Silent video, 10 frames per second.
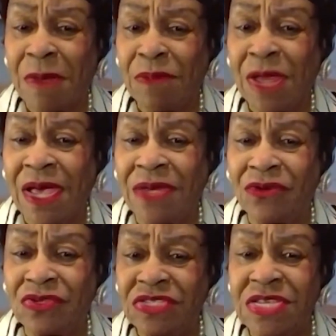my plight
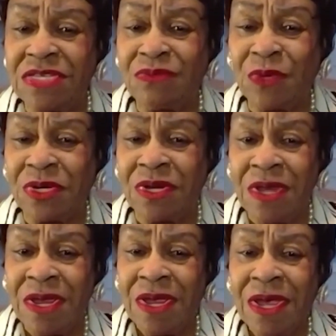or sees what
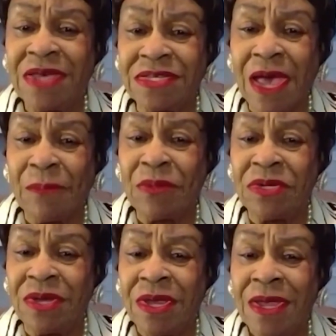has happened.